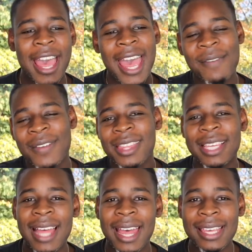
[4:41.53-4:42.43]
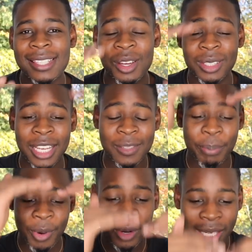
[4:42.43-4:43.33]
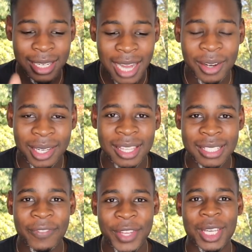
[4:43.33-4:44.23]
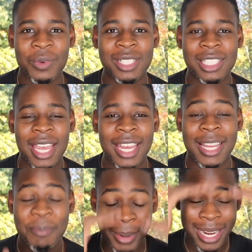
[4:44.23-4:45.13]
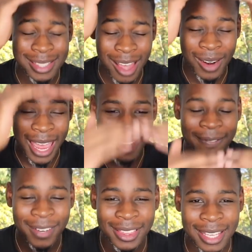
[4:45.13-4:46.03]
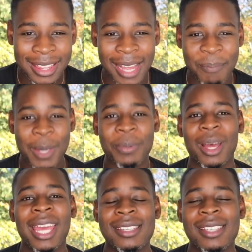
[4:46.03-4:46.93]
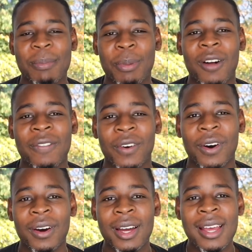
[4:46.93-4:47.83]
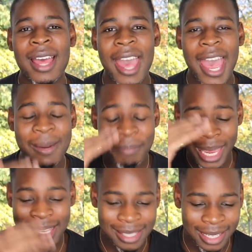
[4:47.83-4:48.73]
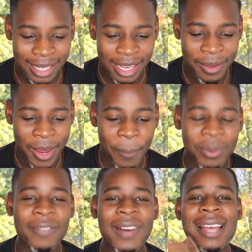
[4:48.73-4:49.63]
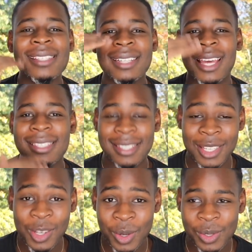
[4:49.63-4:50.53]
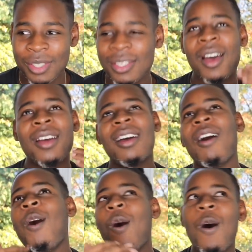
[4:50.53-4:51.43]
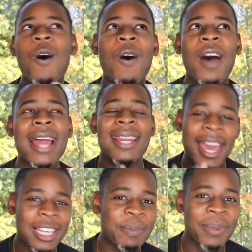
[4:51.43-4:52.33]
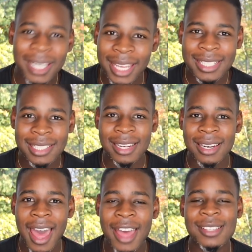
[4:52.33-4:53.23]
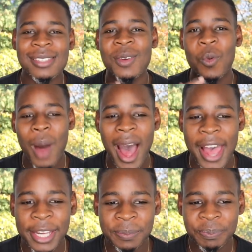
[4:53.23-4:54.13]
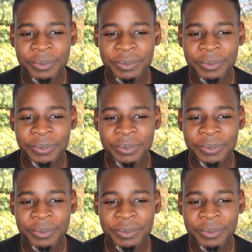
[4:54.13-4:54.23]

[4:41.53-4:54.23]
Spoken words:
Everything that he's done gets broken down in this video with Shane. He breaks down everything that people hate Jake Paul for, and basically provides an excuse or an explanation as to why